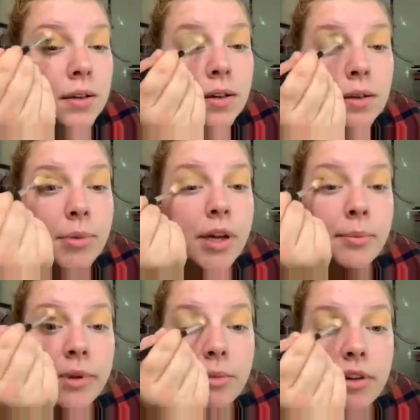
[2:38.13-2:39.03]
But
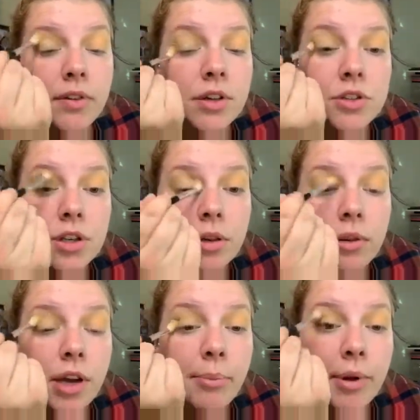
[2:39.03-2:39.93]
maybe eventually
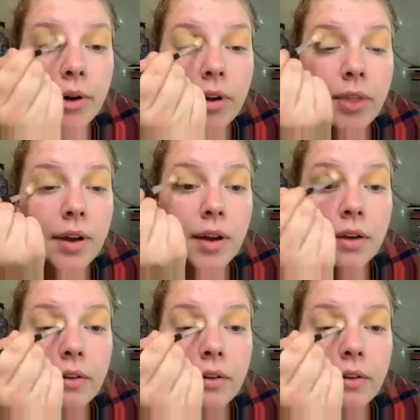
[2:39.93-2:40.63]
I'll get better at that.